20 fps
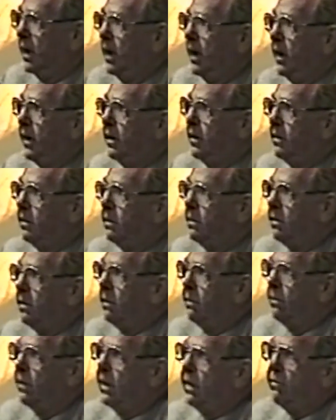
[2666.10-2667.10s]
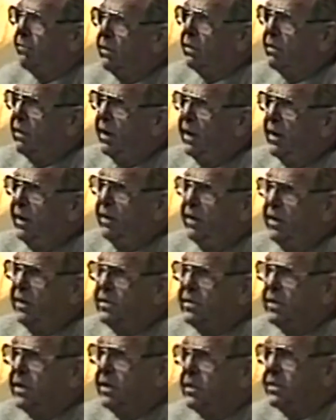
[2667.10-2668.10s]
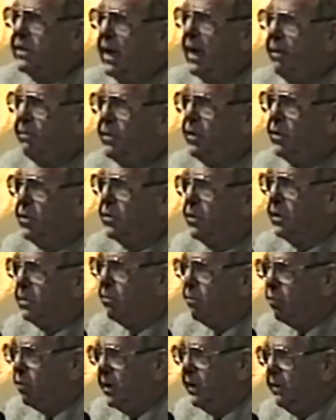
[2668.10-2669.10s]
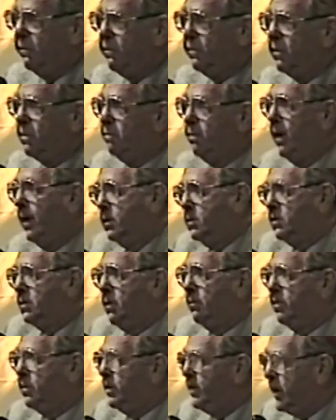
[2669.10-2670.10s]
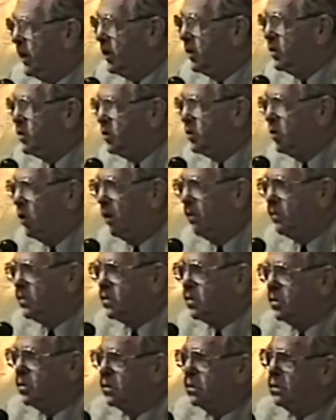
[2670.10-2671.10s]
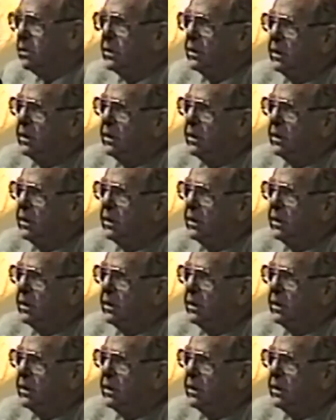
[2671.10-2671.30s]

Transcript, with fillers: and whenever any of these things happen, you're debriefed by some intelligence officers,